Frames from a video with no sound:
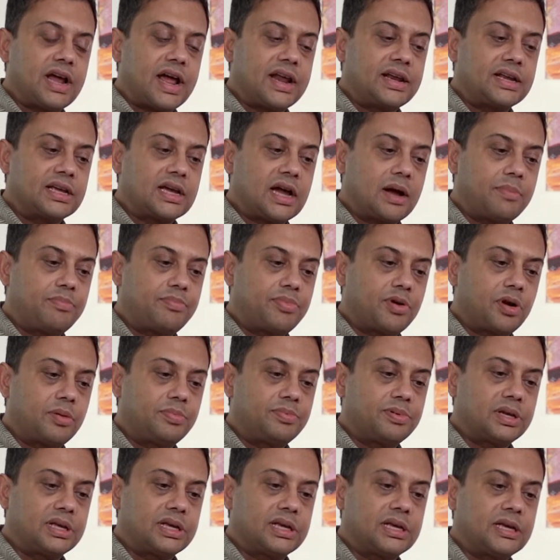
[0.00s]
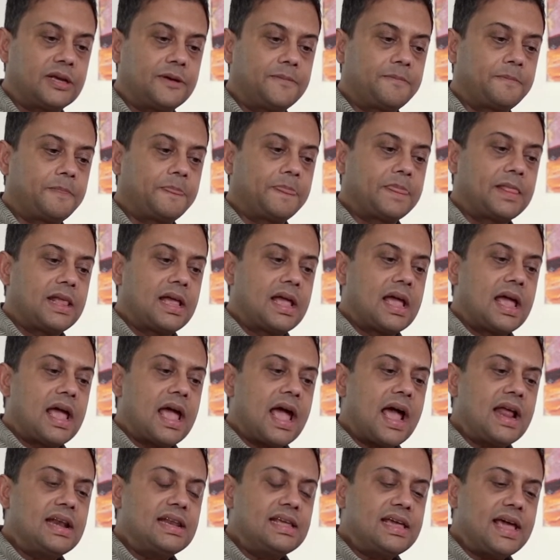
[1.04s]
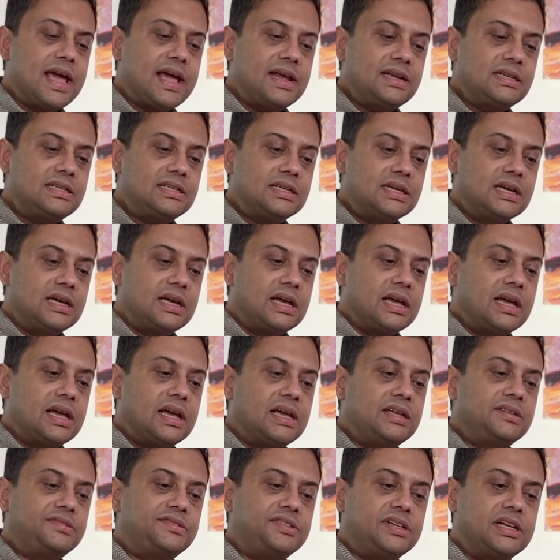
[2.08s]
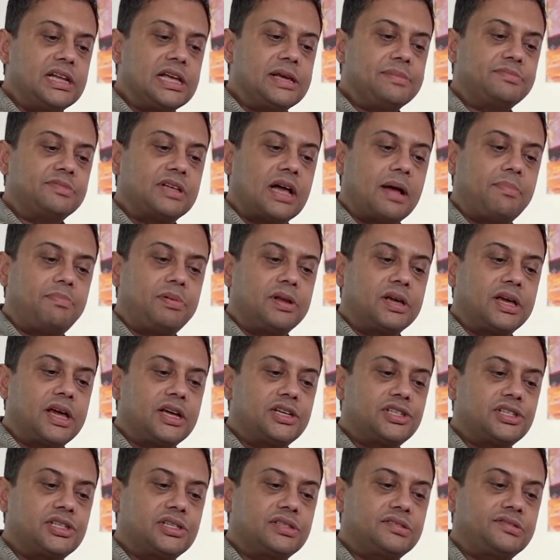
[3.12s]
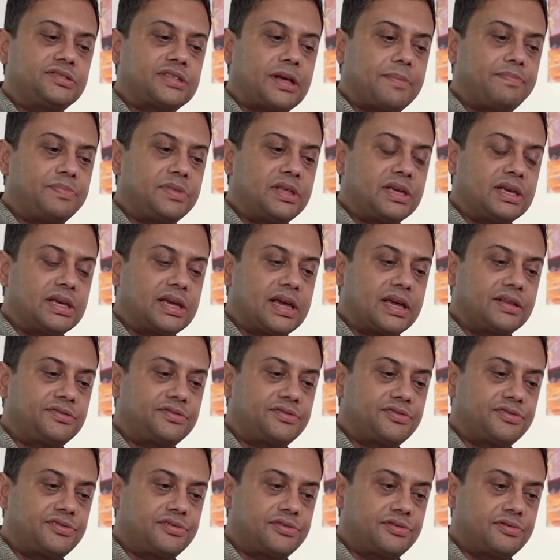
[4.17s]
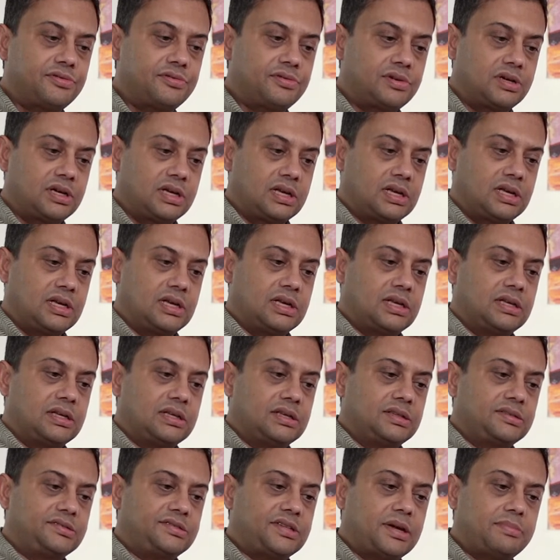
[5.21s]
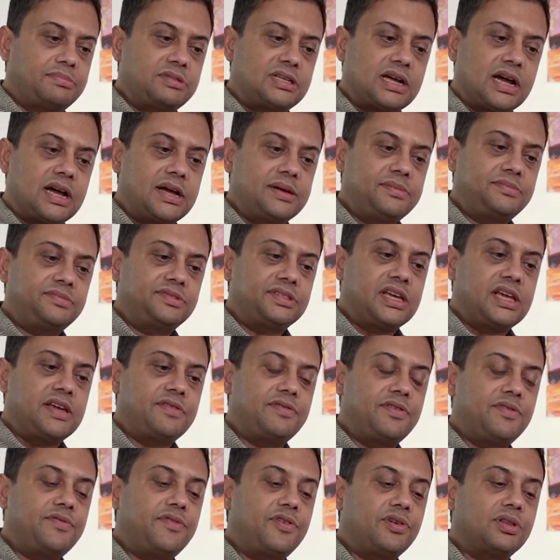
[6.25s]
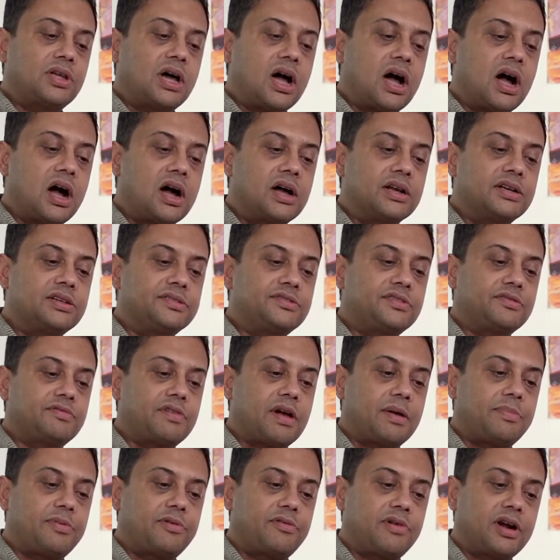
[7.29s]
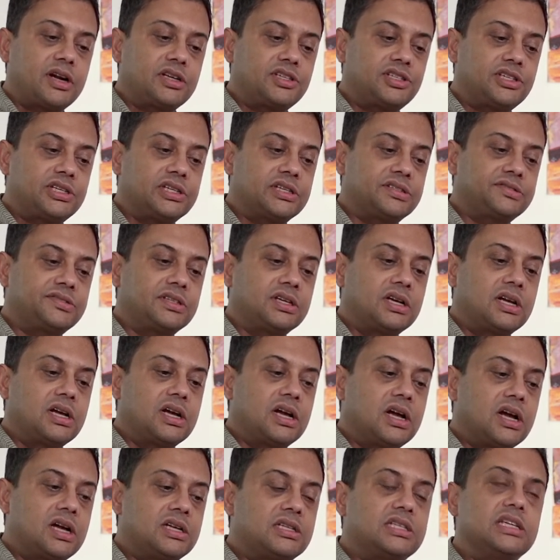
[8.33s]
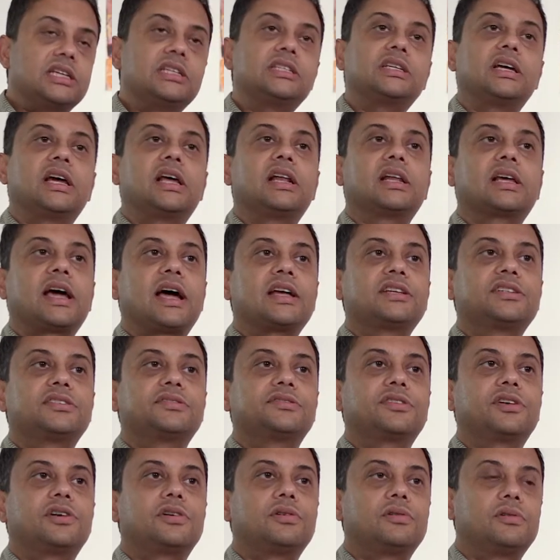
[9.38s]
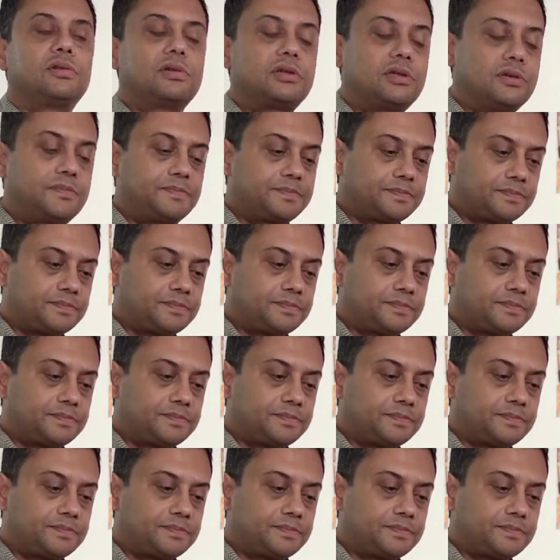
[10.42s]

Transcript: adding up properly. And yet, in Salim's application, something gets through. Sometimes, even for the hardest of apparatchiks, a detail catches hold.